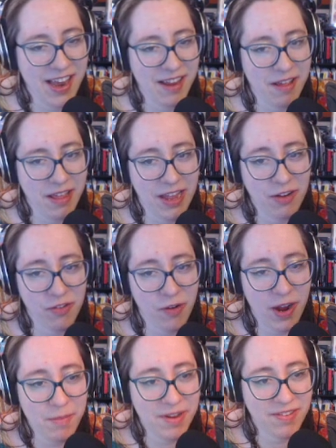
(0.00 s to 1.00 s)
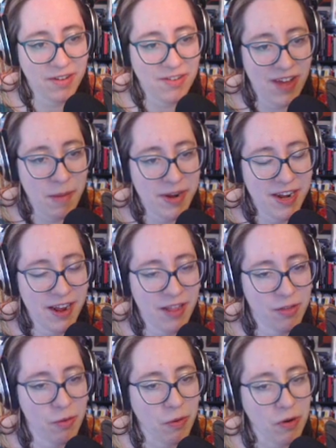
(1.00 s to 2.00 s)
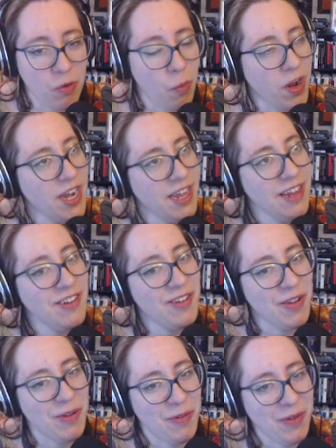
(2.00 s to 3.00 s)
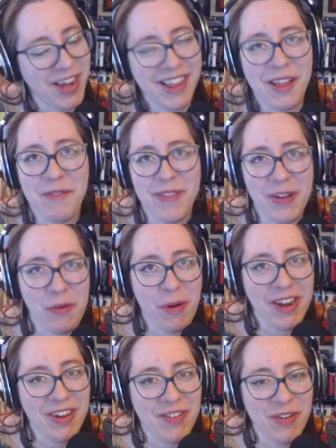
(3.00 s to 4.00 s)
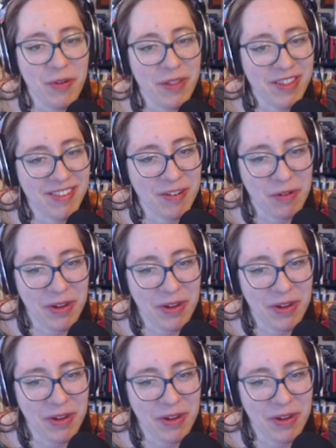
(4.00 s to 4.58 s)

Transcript: He described as a dominant ninth chord, quite in tune. I love the quite in tune. That's so cute.